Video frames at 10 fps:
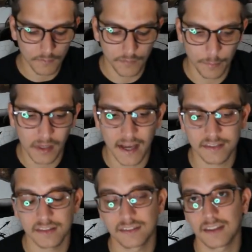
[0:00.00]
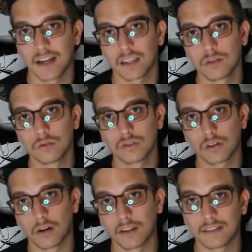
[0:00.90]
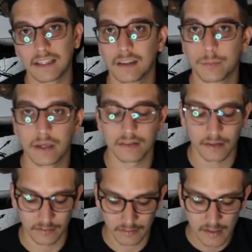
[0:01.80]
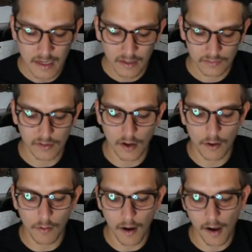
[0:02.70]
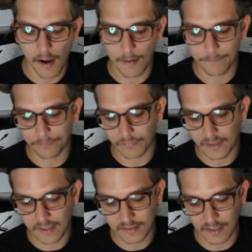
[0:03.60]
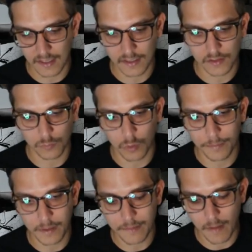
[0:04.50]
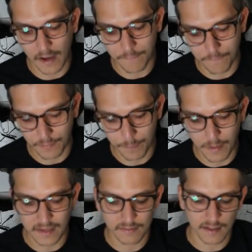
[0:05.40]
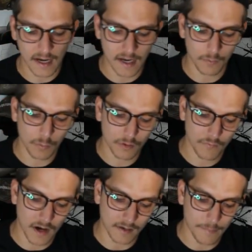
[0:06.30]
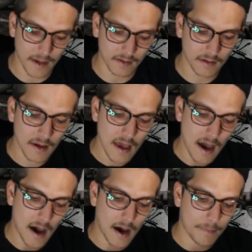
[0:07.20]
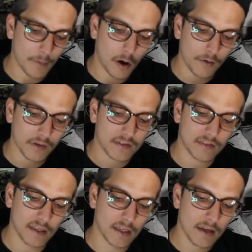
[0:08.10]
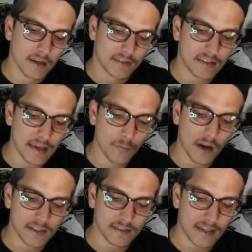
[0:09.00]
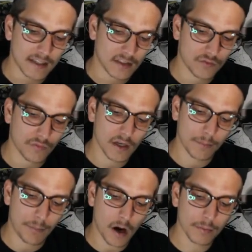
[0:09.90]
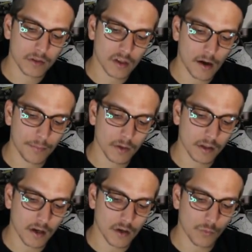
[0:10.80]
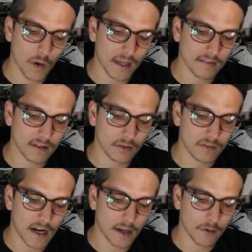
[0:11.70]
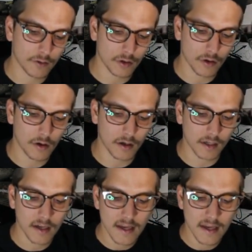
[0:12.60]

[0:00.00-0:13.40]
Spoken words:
of the plastics that I use on a daily basis. So this would be my bait that I would recommend. Obviously, same way as a Texas rig, bobber stopper, you got your weight and then you tie on your hook.